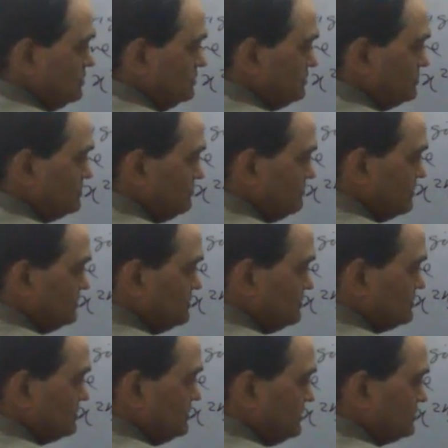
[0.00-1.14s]
This implies that
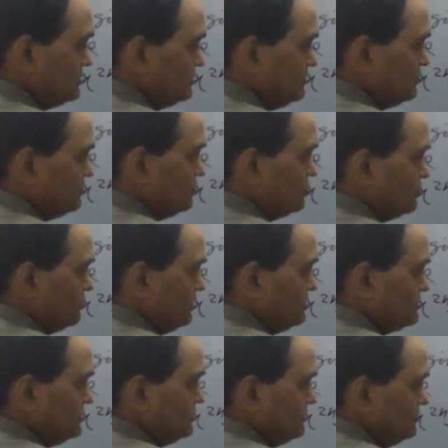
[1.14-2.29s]
x equal twice
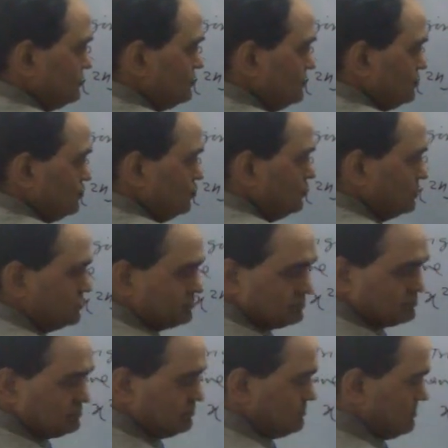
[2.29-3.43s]
n equal to 1,
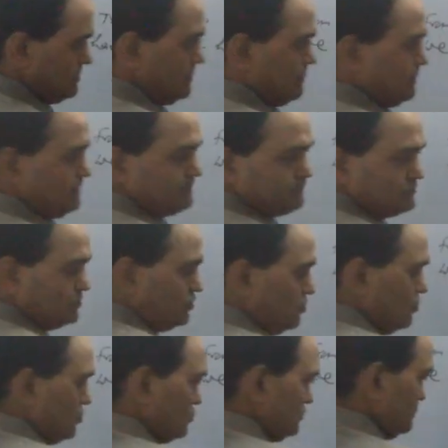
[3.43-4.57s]

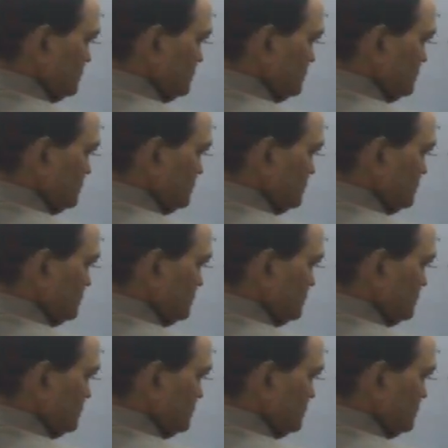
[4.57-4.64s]
or